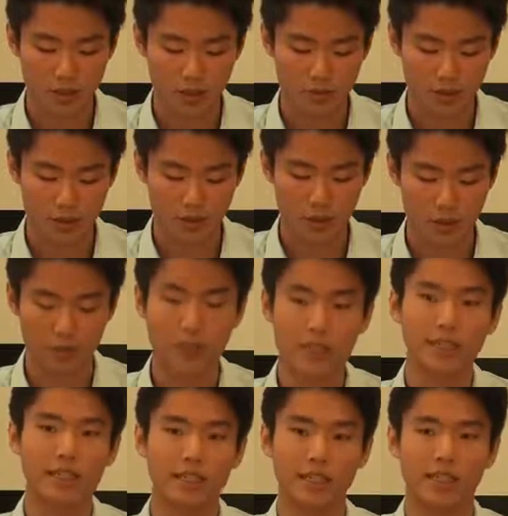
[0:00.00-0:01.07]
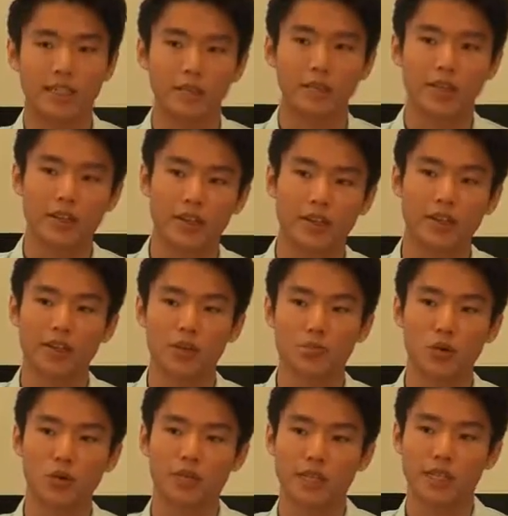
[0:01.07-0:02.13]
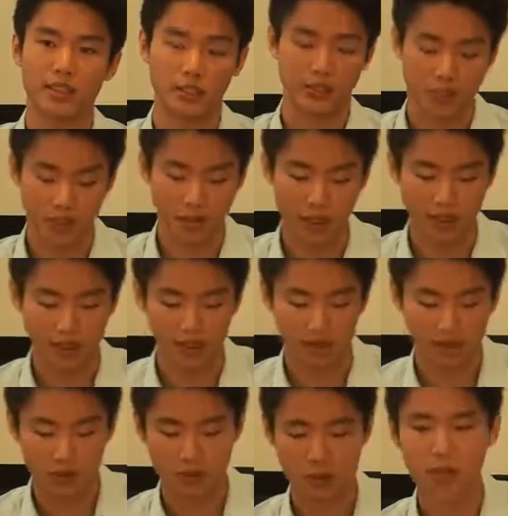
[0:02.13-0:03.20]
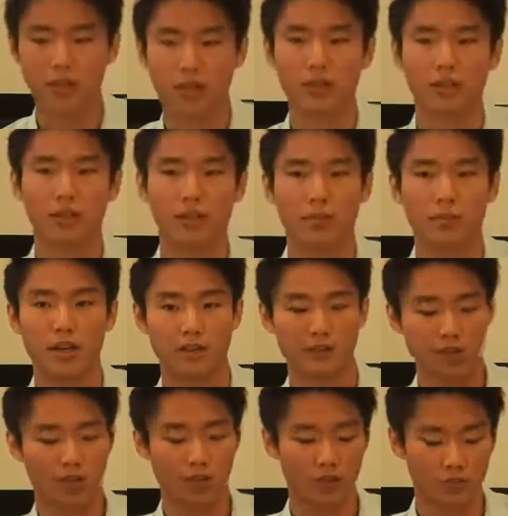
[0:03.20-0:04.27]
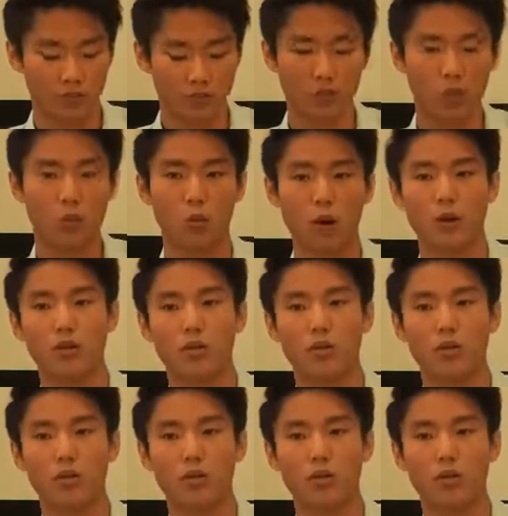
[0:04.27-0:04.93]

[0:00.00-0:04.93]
So in that sense, it, it gives more sense to the to the, the metaphor of white